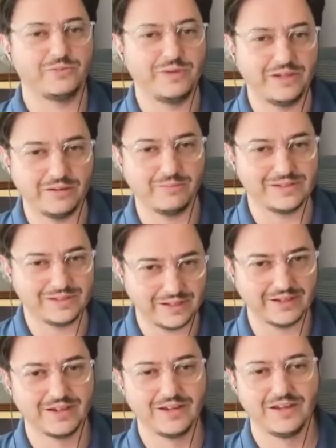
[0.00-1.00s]
Romanian, but
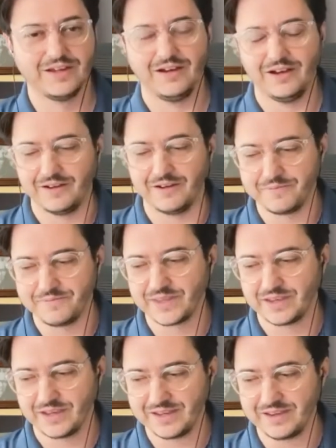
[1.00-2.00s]
like um,
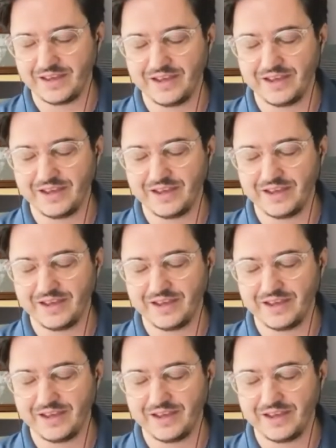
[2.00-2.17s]
mm-hmm.